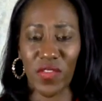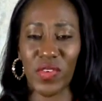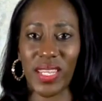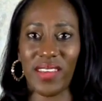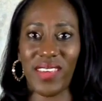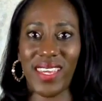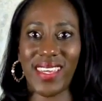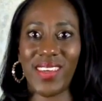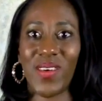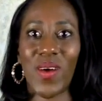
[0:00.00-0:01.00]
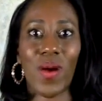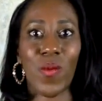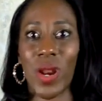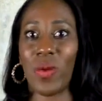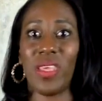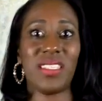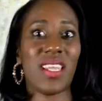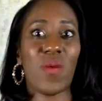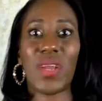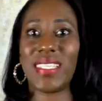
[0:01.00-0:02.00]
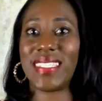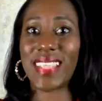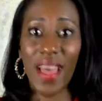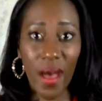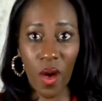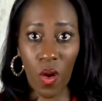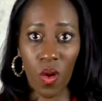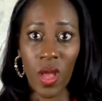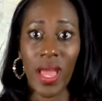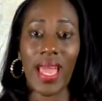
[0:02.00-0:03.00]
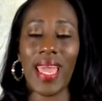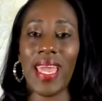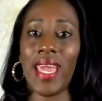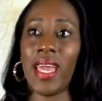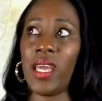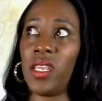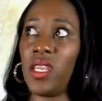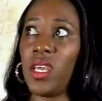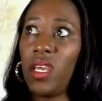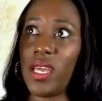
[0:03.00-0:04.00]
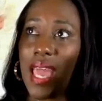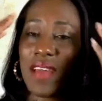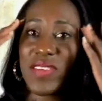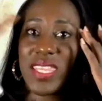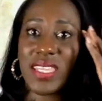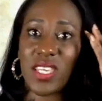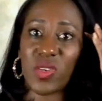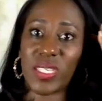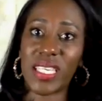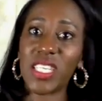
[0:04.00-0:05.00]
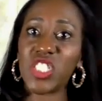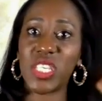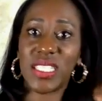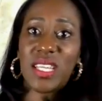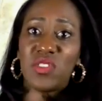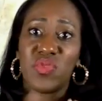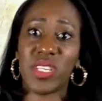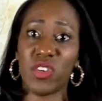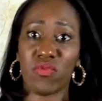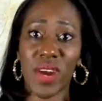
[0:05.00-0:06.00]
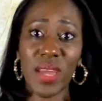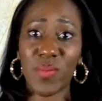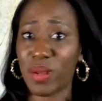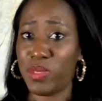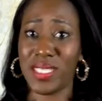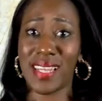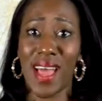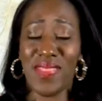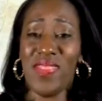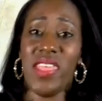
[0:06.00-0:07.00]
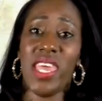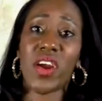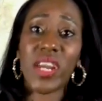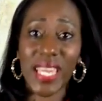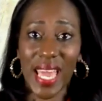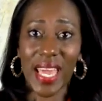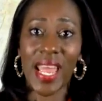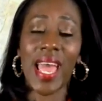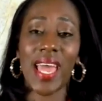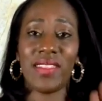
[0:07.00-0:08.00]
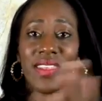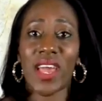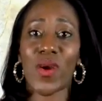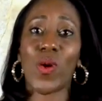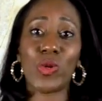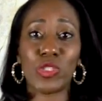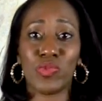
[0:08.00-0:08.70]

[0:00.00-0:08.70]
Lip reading: for a living, or what it is that I want to sell. And everything that you're teaching sounds really great, but I'm just not there yet. And then that coach